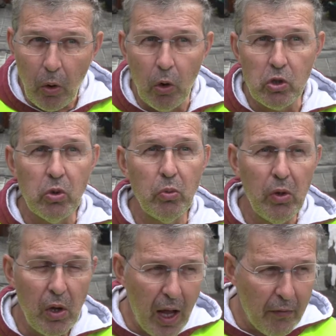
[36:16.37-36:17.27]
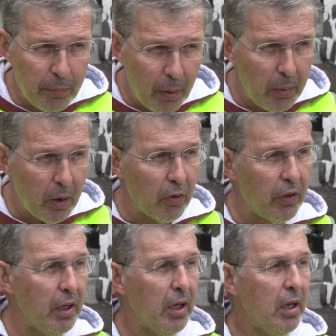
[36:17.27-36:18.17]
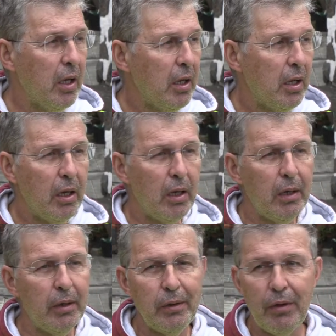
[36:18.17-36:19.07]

Also, we have problem of the uh,